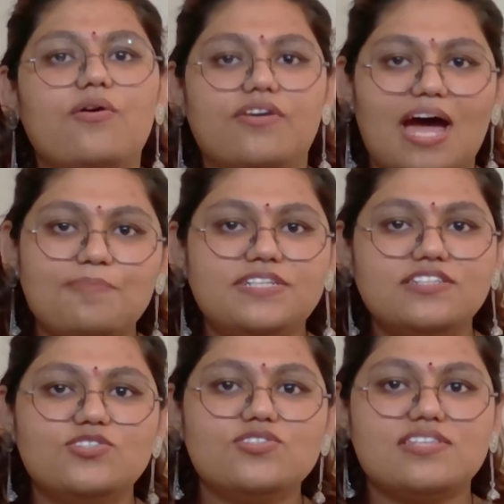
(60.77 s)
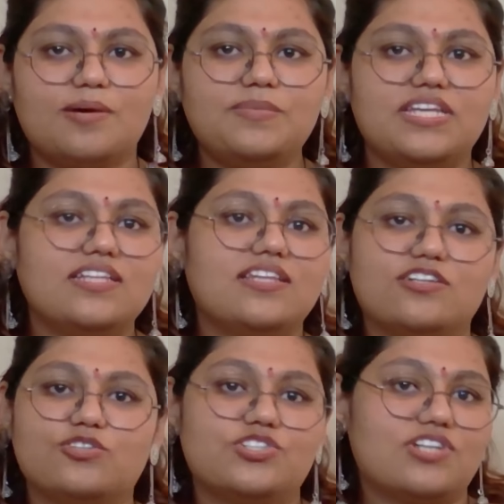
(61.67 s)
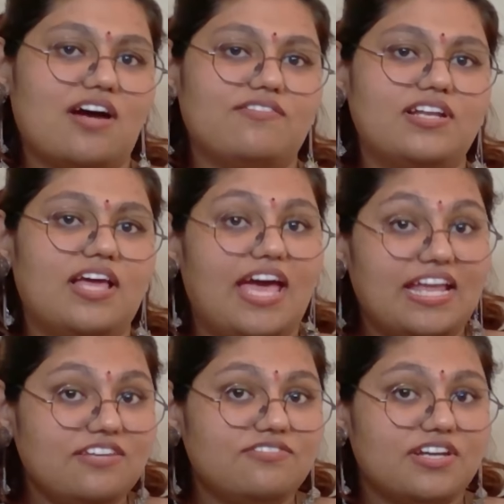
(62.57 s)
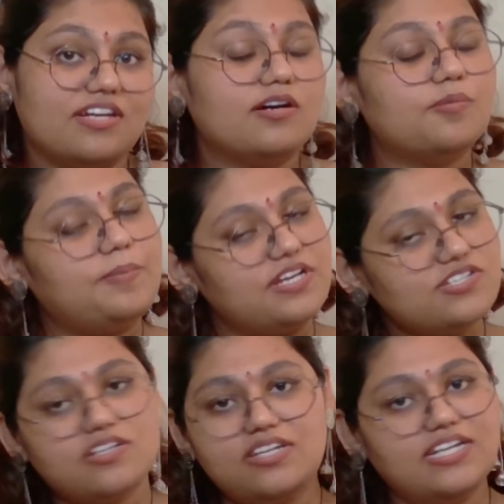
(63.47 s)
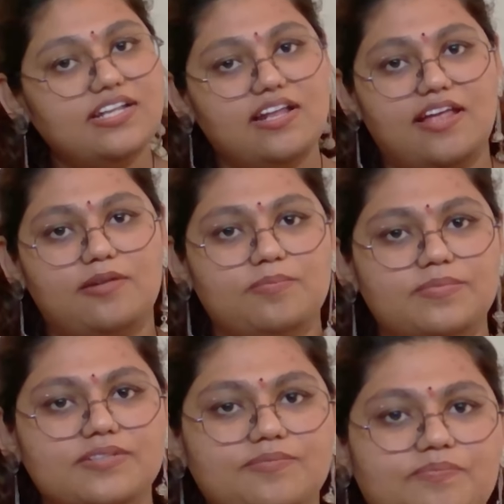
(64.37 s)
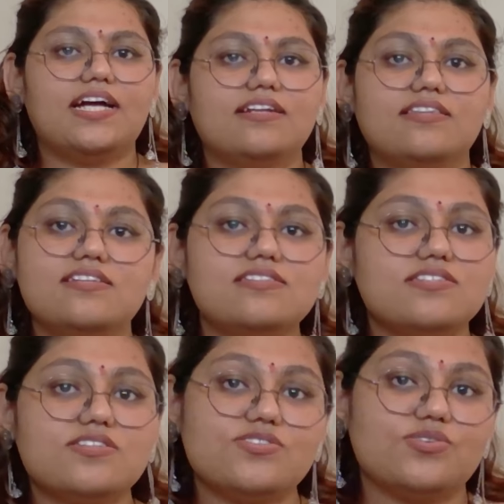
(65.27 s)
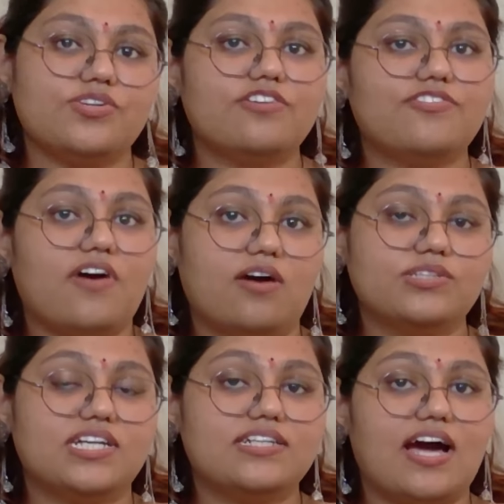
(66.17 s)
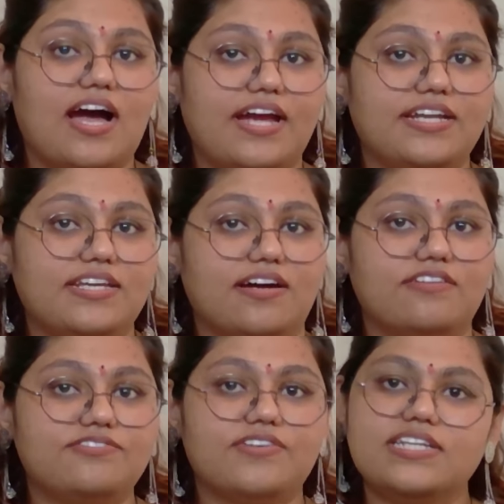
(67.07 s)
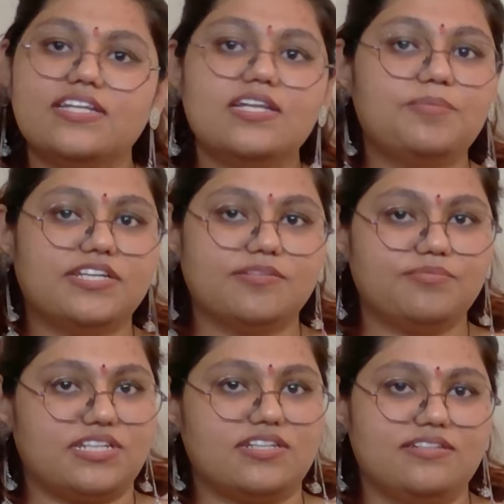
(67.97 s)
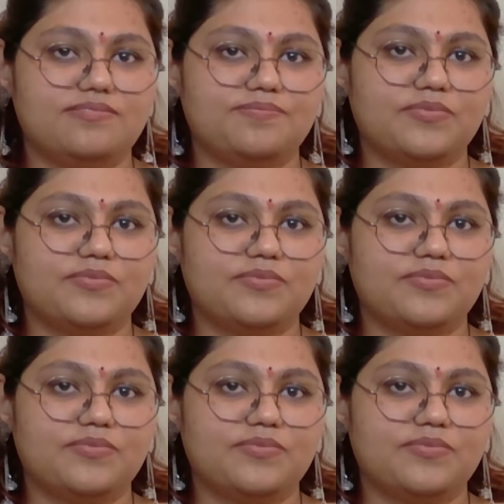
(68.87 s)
wrapped into something that could travel anywhere a patient needed help. And this is a story of how that idea finally became real.